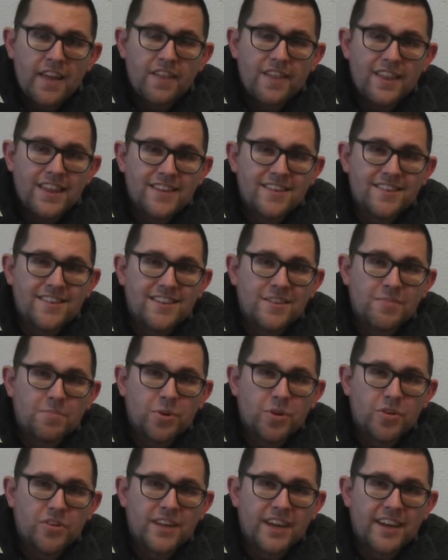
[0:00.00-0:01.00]
This is
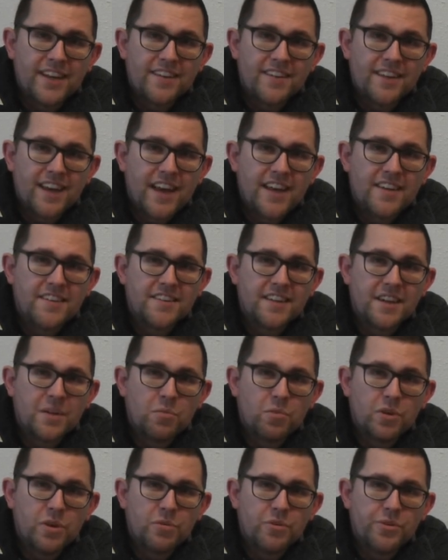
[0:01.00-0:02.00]
Board Deck and Dice,
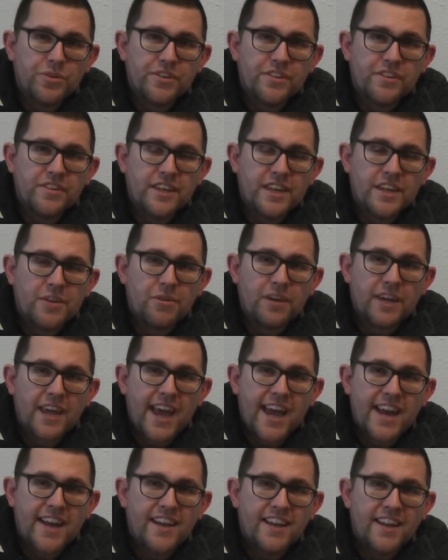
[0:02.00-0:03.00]
and we will see you
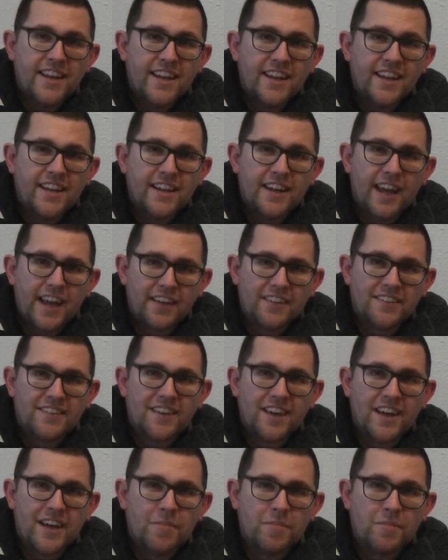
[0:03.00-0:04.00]
again next
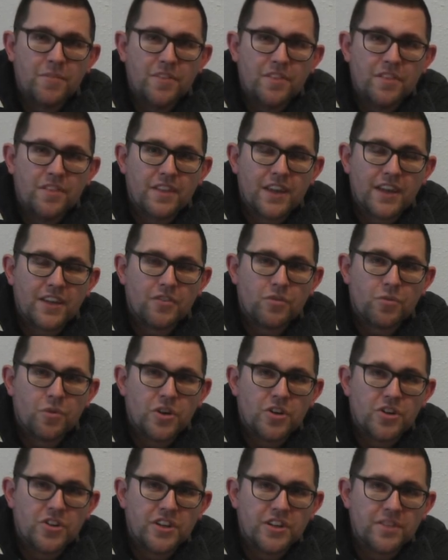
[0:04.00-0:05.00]
time. Thanks for
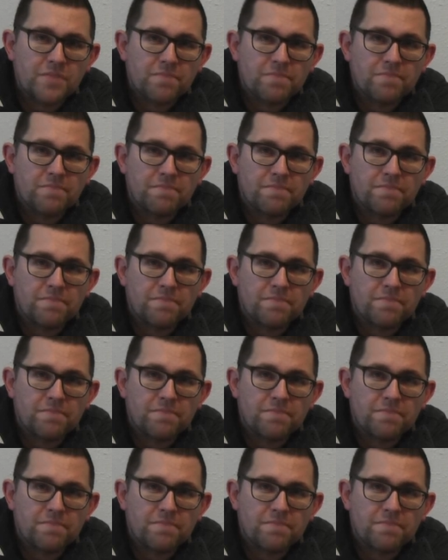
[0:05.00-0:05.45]
watching.